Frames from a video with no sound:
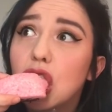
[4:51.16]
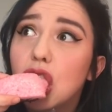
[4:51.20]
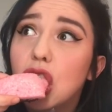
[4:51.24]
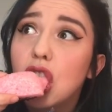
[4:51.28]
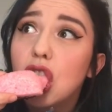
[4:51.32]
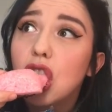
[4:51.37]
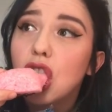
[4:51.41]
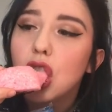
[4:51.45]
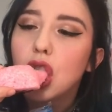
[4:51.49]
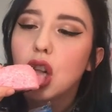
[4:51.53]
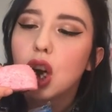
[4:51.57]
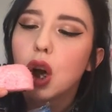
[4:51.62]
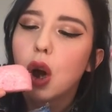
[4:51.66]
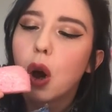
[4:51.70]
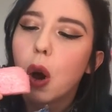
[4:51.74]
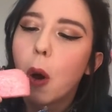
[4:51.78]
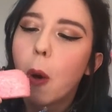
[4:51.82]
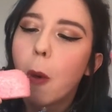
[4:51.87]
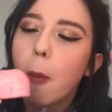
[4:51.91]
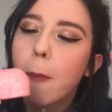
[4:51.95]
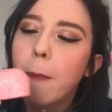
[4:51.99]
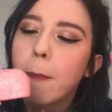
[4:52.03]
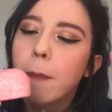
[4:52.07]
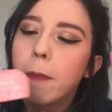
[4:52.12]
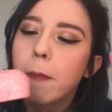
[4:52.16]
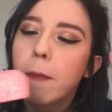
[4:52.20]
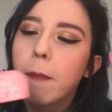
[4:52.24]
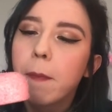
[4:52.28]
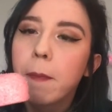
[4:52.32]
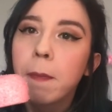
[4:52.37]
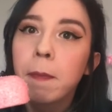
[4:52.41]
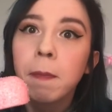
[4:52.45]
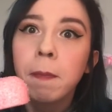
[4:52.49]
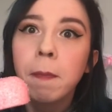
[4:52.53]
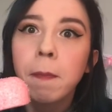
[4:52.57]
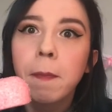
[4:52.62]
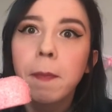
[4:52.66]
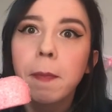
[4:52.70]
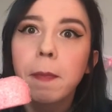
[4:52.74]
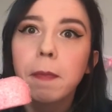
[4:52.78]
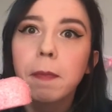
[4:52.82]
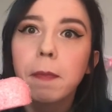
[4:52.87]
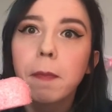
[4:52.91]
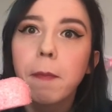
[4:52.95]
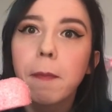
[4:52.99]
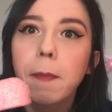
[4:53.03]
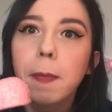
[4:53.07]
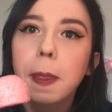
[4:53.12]
Okay. Mm.
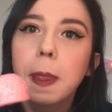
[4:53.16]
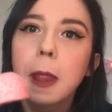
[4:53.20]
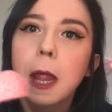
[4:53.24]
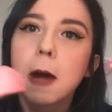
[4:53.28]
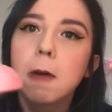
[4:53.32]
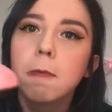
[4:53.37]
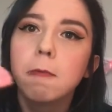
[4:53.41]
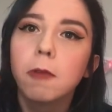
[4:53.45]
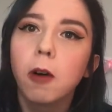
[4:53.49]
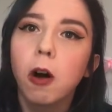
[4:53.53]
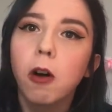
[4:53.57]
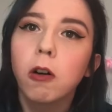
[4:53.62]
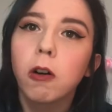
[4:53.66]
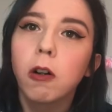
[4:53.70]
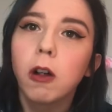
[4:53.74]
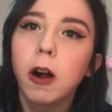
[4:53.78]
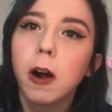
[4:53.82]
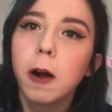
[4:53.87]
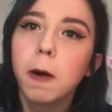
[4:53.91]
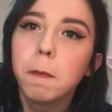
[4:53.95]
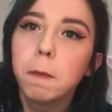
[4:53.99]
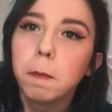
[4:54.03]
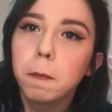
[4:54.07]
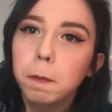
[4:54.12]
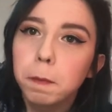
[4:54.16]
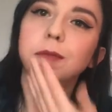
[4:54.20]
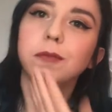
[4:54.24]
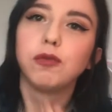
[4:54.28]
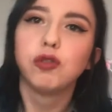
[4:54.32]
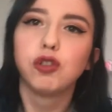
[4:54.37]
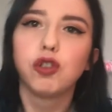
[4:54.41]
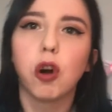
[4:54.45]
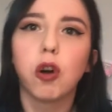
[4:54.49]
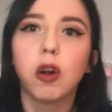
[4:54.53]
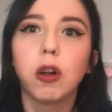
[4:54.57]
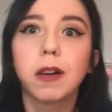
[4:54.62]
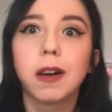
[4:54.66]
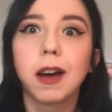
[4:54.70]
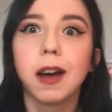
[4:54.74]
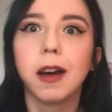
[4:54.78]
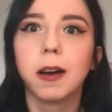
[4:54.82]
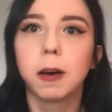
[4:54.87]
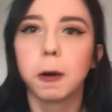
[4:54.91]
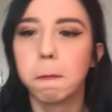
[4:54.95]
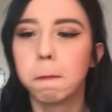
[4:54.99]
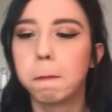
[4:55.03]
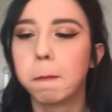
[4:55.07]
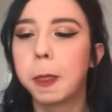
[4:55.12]
And chocolate. Chocolate
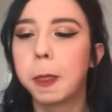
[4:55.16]
cake.